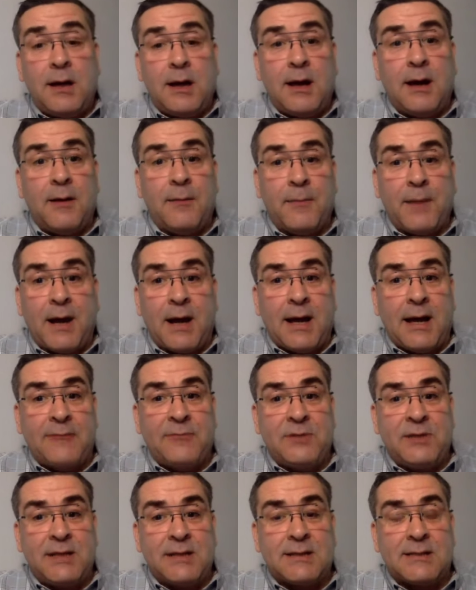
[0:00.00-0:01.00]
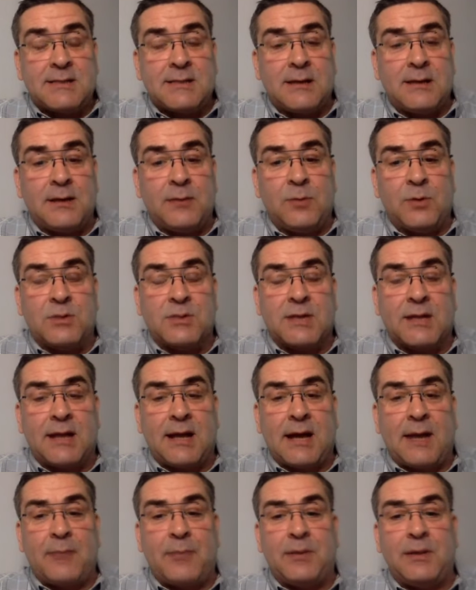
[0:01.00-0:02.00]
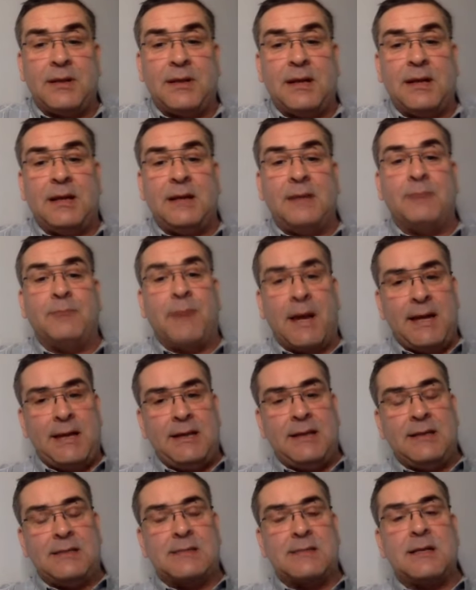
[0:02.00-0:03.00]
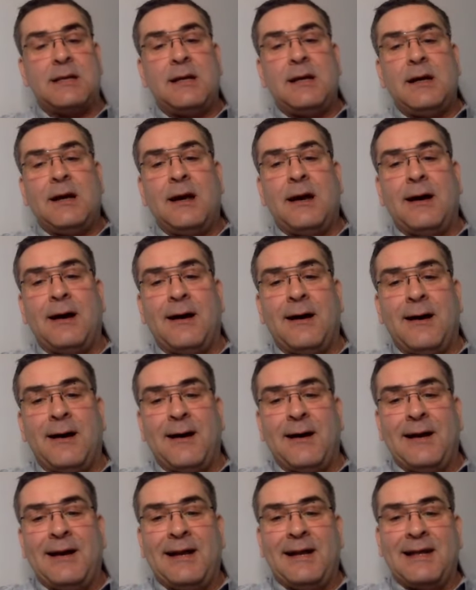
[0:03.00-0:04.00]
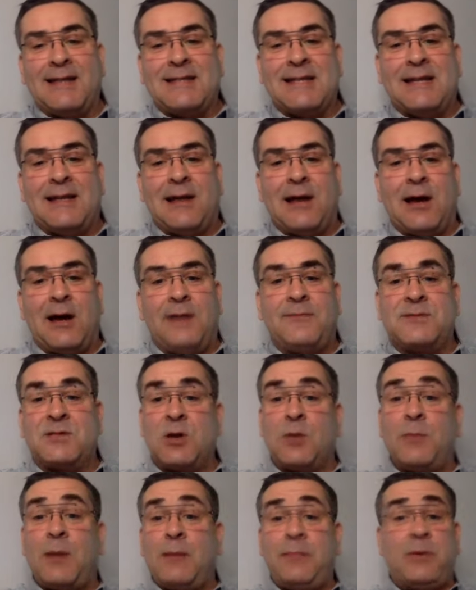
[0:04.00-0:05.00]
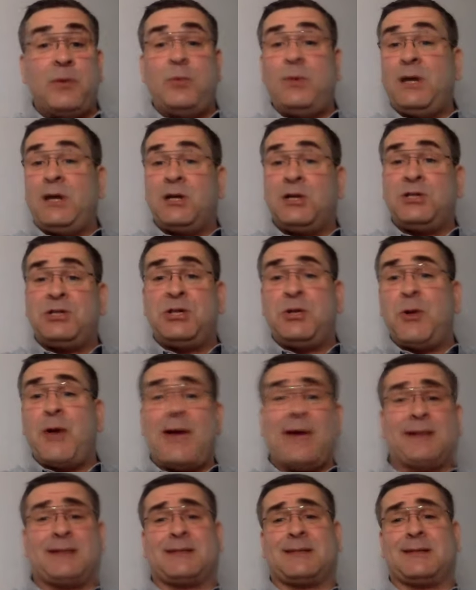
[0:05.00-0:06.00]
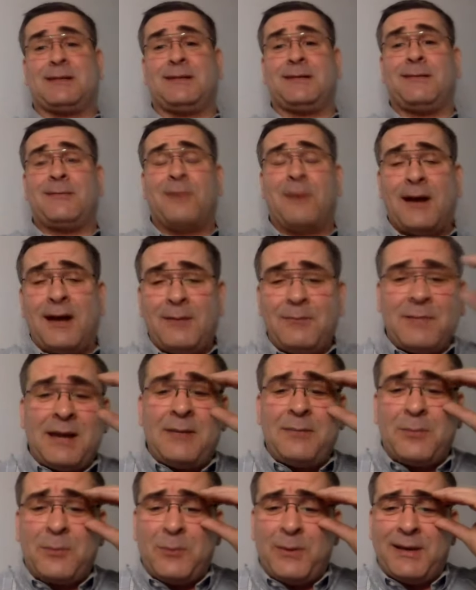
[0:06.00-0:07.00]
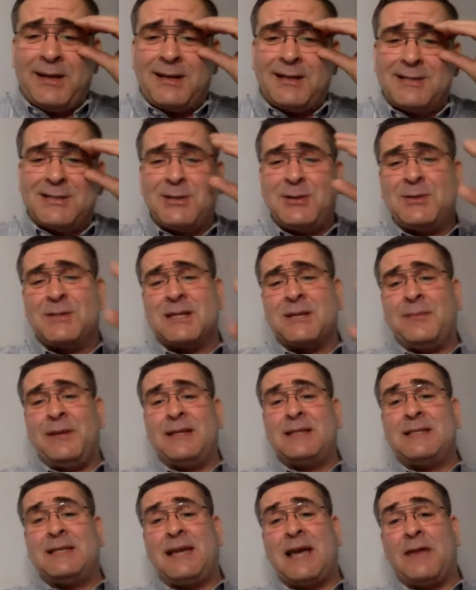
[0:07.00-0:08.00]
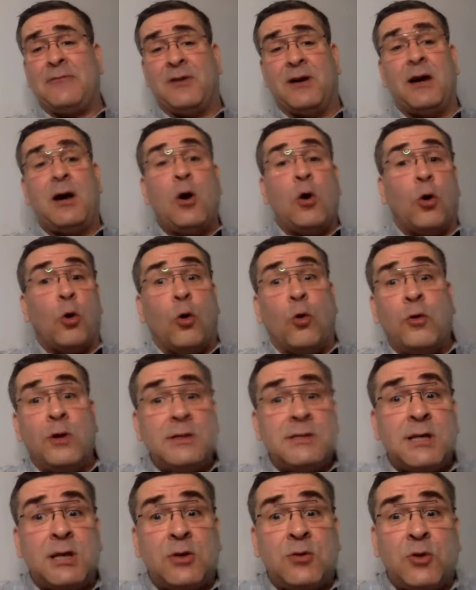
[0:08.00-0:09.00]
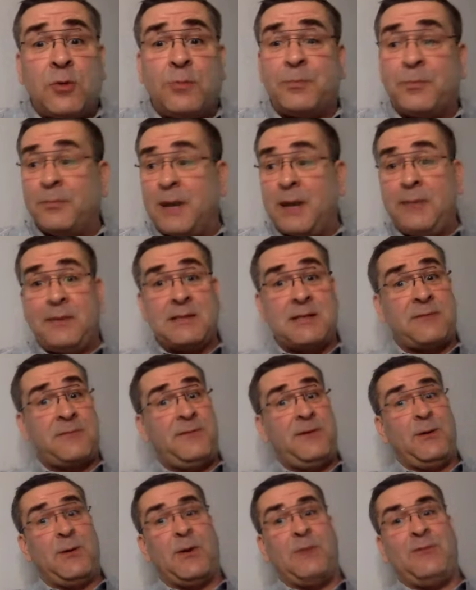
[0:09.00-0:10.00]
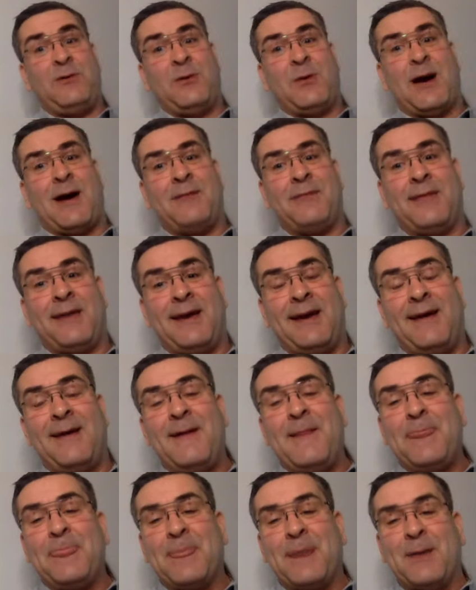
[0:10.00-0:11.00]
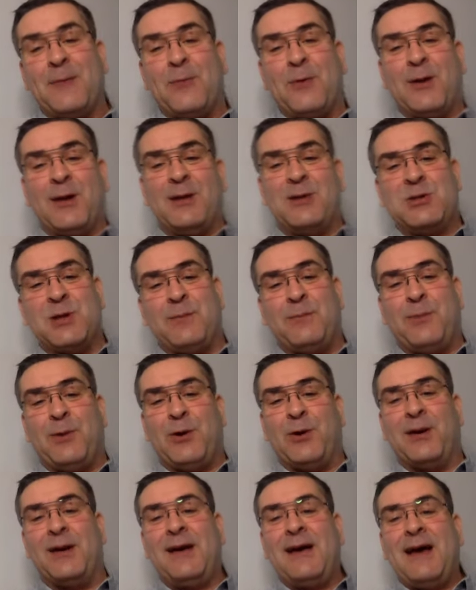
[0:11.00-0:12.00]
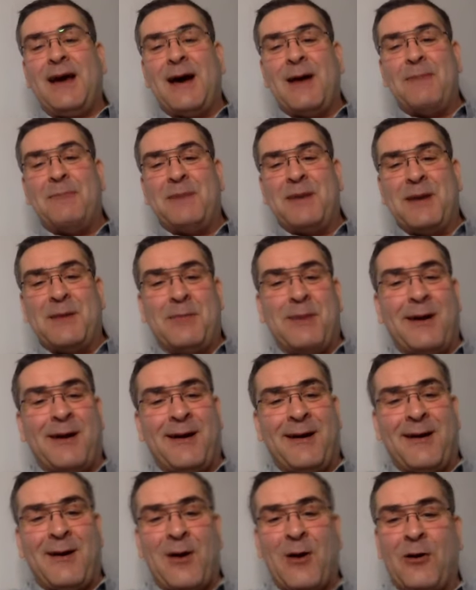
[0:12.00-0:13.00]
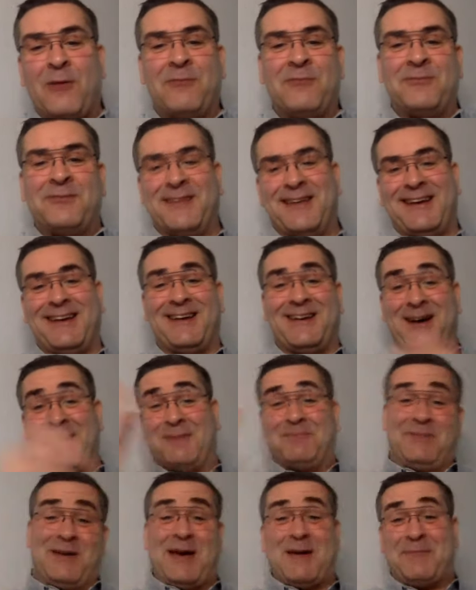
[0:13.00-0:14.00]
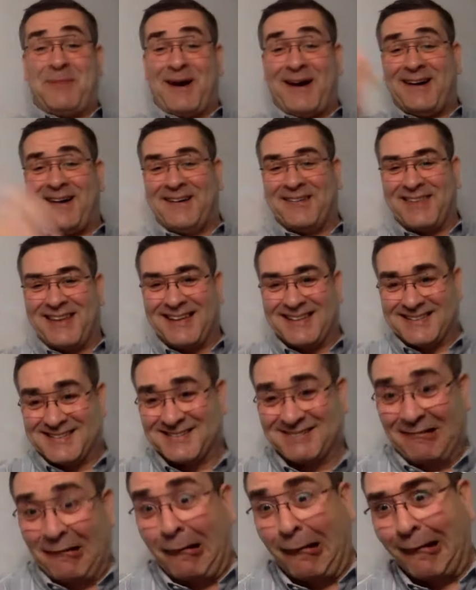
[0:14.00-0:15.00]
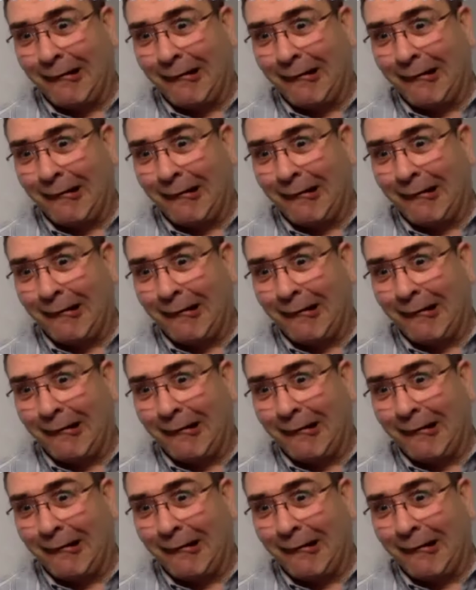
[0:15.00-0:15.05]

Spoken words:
I haven't yet decided what's going to happen in May's LinkedIn Live. So maybe we could duet, right? Maybe we could do something together or as a group. Maybe there's a few of you out there that want to jump on and be a part of this.